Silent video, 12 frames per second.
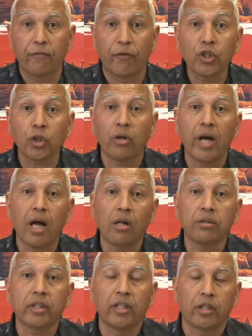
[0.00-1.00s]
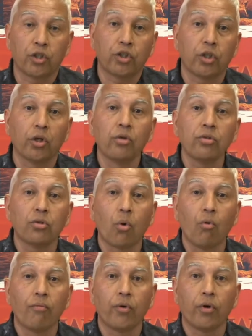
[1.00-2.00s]
physical health and concerns
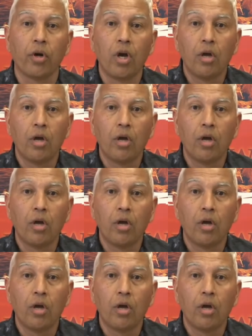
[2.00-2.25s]
over